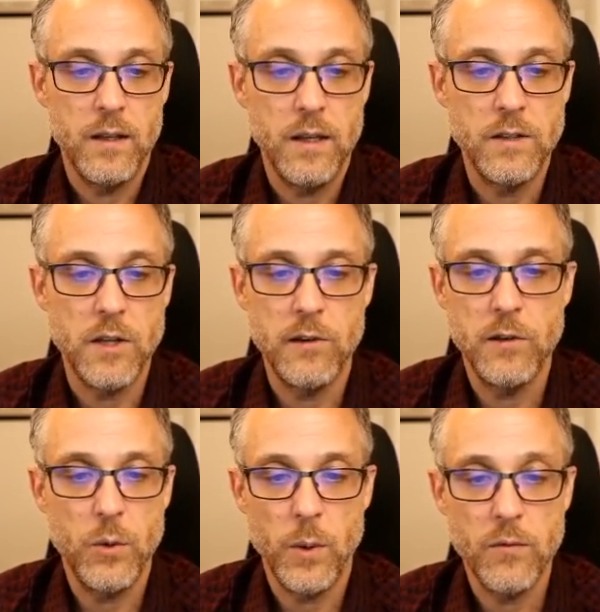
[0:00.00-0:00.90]
Is
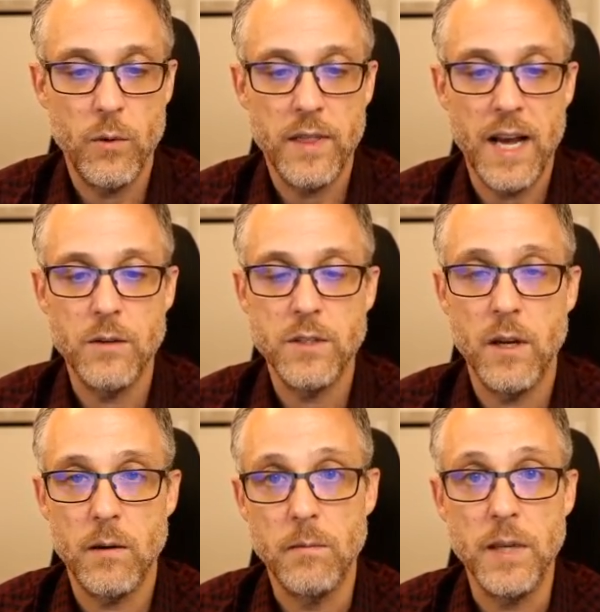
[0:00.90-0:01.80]
124,000
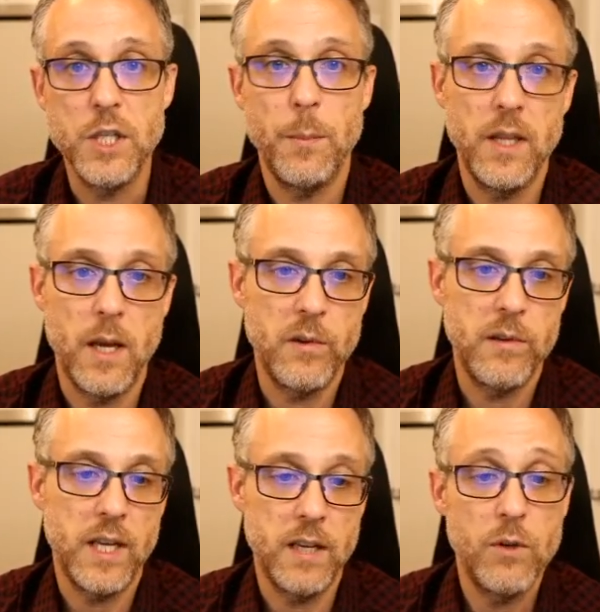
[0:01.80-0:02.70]
a reasonable number
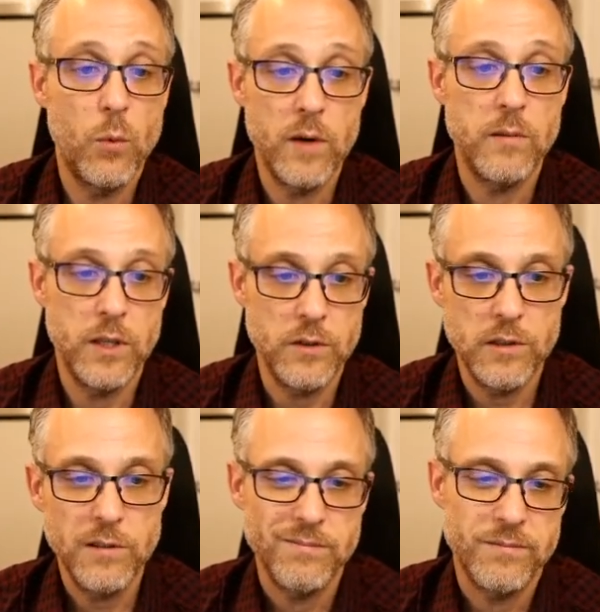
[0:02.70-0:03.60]
to give to one
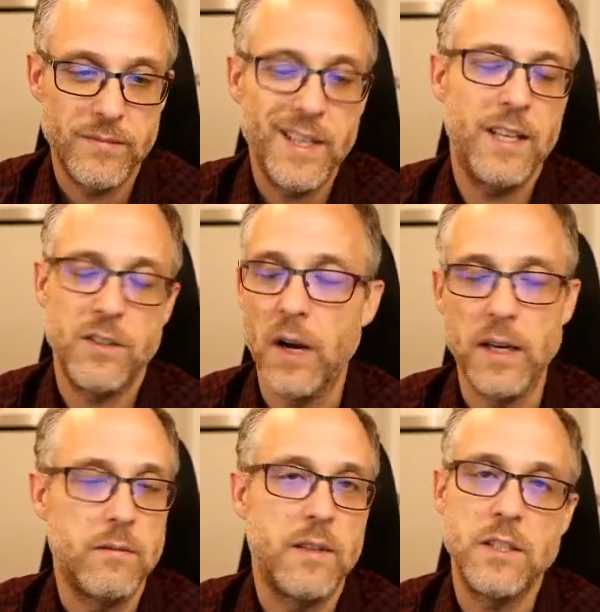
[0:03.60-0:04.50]
reducer? Yeah, it's fine.
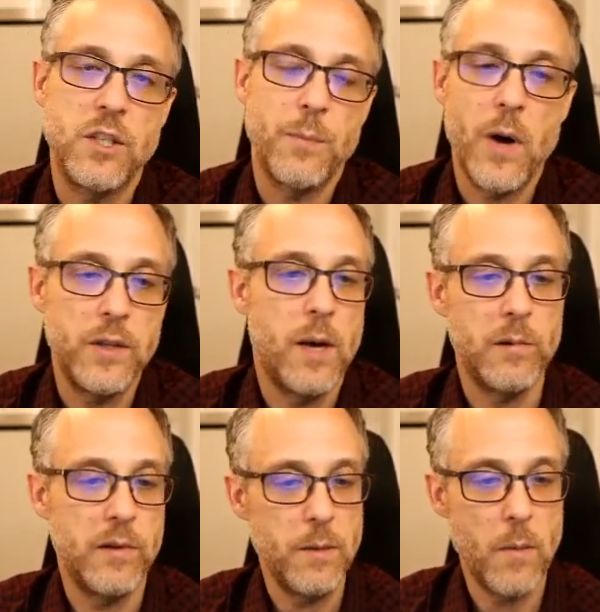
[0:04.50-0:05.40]
That's a small
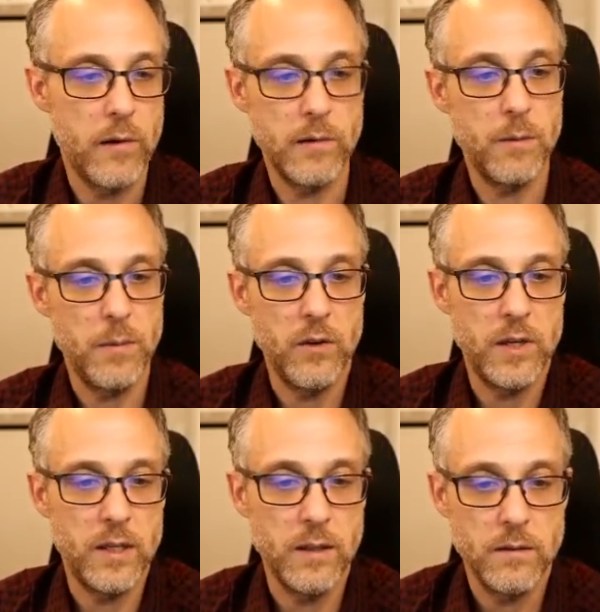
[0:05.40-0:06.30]
number in modern
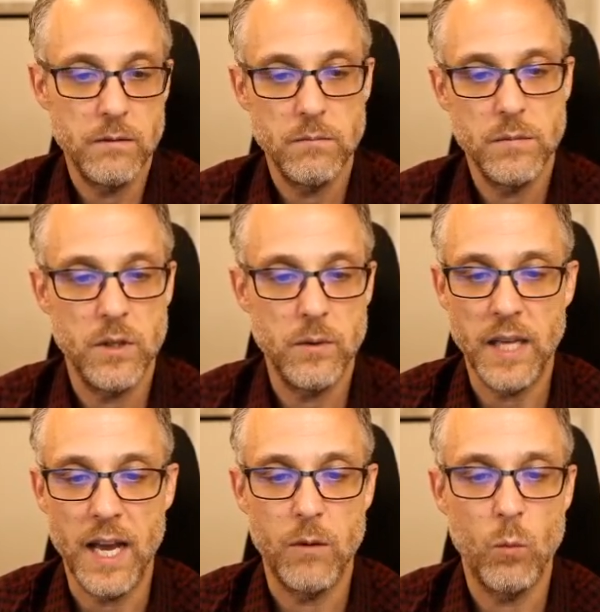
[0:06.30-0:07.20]
computing. So
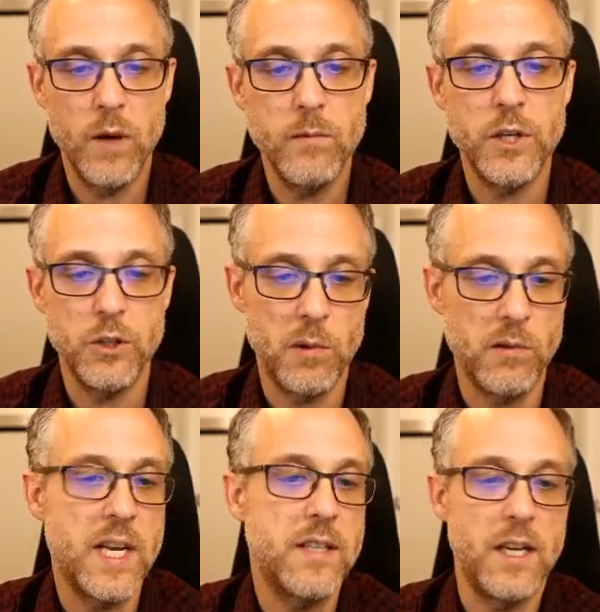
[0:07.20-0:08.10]
yeah, one reduce
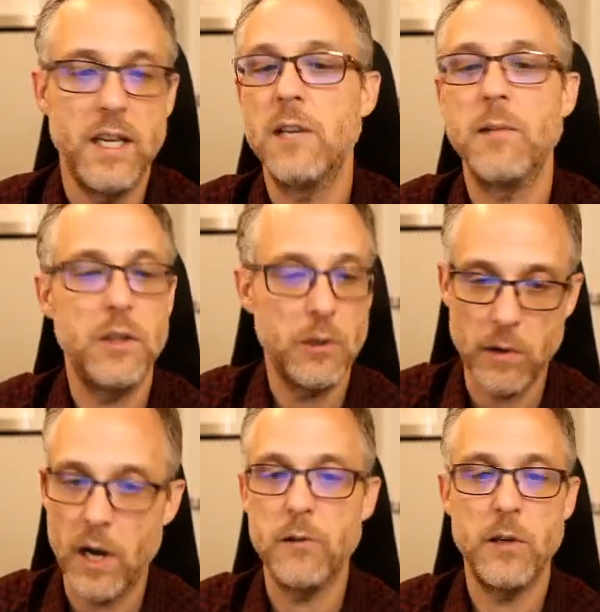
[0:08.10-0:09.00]
process can iterate through
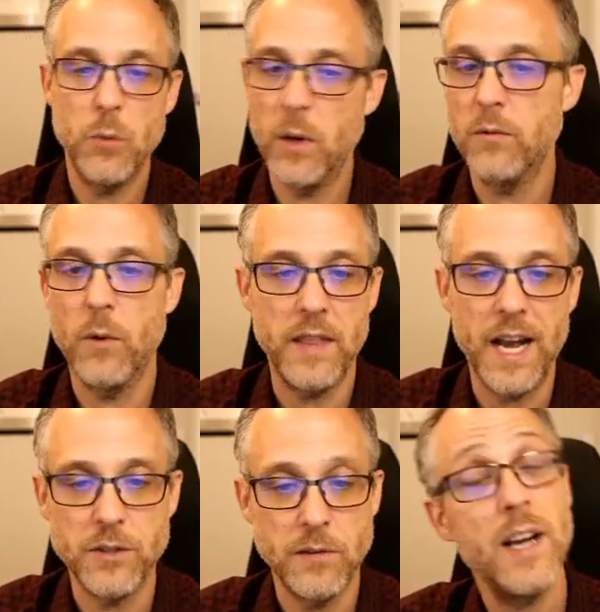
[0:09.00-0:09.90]

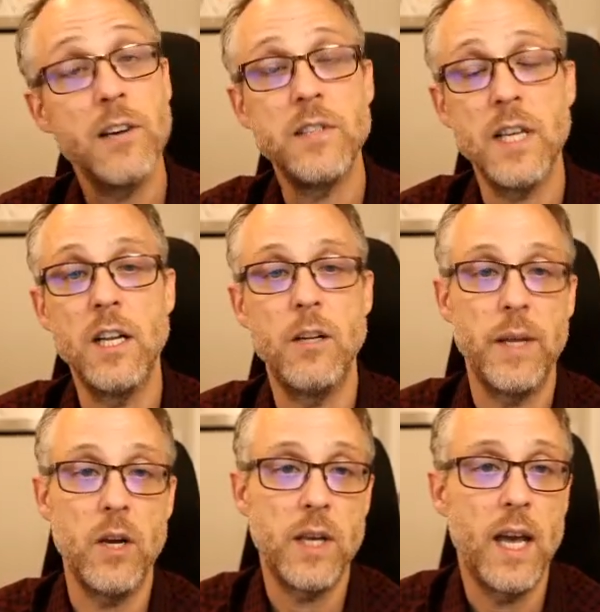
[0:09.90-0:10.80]
124,000 records and it'll
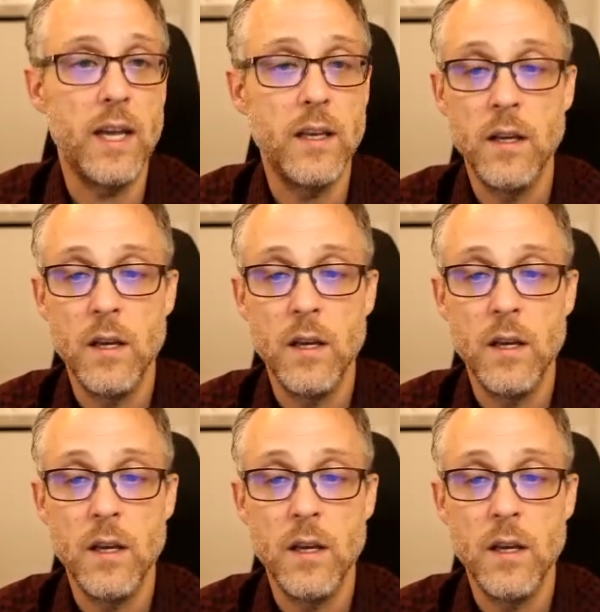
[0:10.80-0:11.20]
be okay.